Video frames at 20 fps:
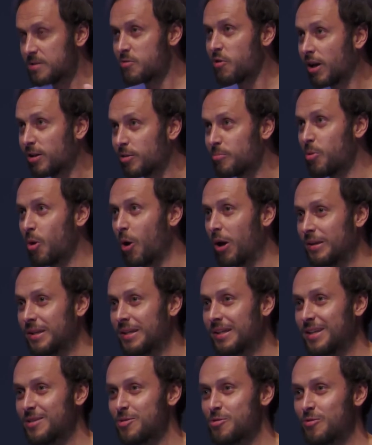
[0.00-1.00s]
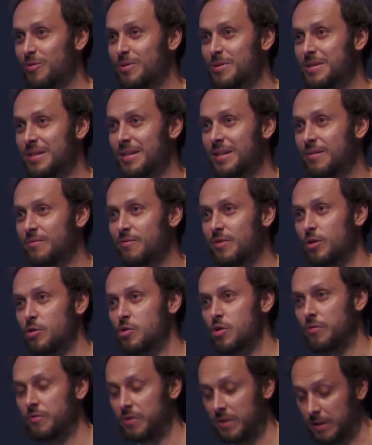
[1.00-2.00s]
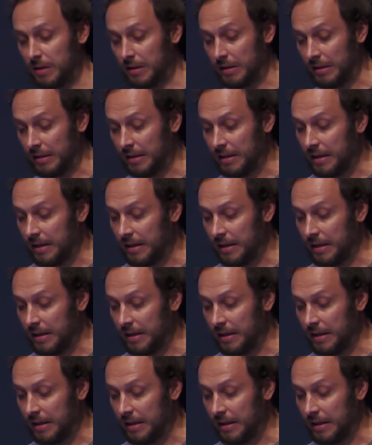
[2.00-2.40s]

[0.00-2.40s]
it's rather poetic, as you will see, and philosophical.